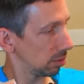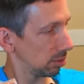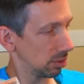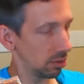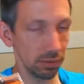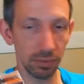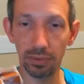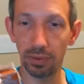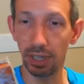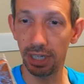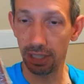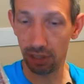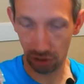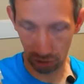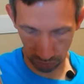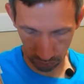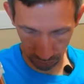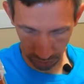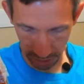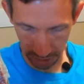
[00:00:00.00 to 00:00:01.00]

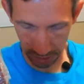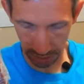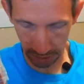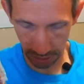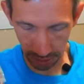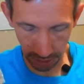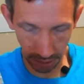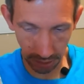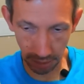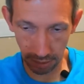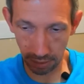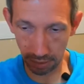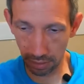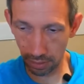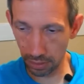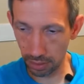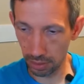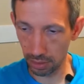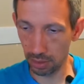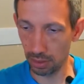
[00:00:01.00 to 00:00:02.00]
device right
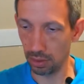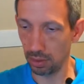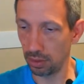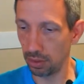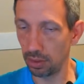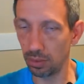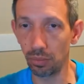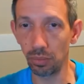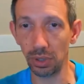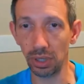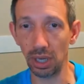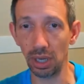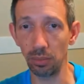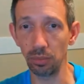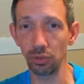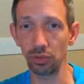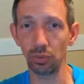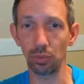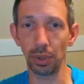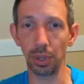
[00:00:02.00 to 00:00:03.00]
here.
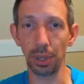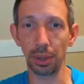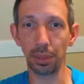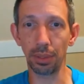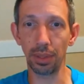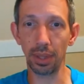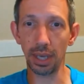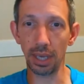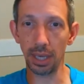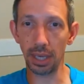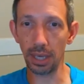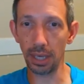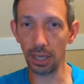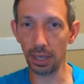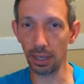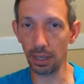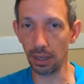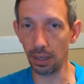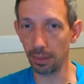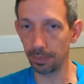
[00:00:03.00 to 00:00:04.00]
Comes with
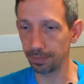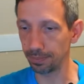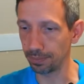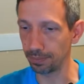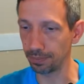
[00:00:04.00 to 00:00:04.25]
a